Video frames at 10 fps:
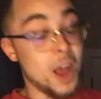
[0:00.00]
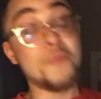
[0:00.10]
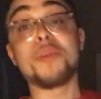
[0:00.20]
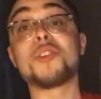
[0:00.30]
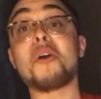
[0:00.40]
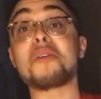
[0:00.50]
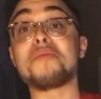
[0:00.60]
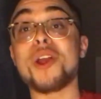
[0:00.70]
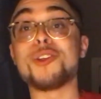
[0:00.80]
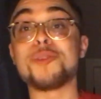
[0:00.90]
I'm gonna be
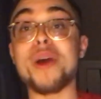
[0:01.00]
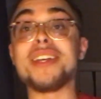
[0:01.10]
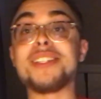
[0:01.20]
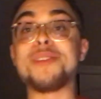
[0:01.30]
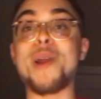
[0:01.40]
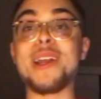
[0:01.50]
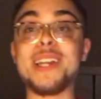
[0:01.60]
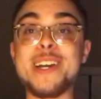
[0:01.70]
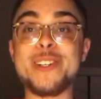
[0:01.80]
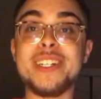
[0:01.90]
talking very spicy right
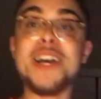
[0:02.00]
now.